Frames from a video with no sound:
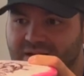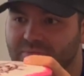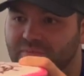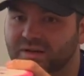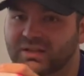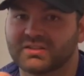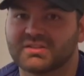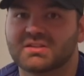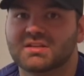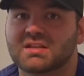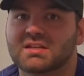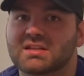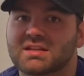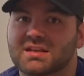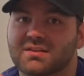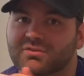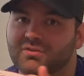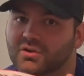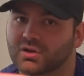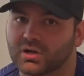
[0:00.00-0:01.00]
but it's
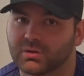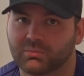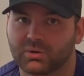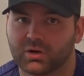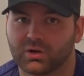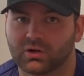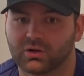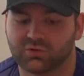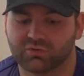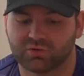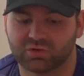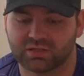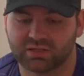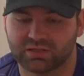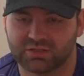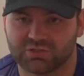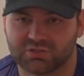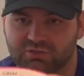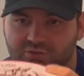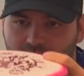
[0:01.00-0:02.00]
never gonna burn over
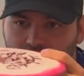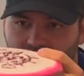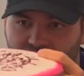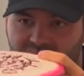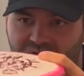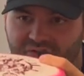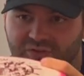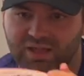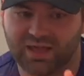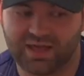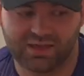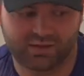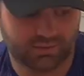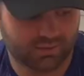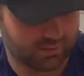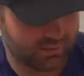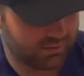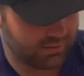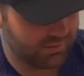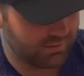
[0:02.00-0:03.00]
unless you throw it flat.
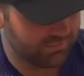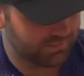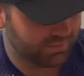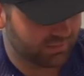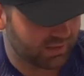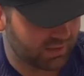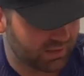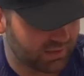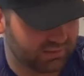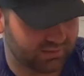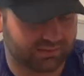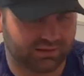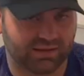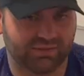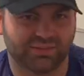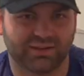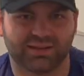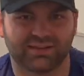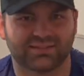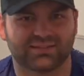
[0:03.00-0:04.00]
And
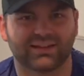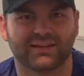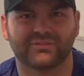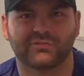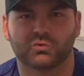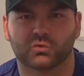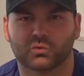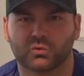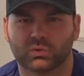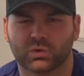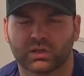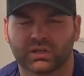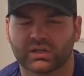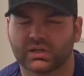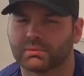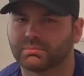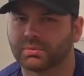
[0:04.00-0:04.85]
then it's not even really gonna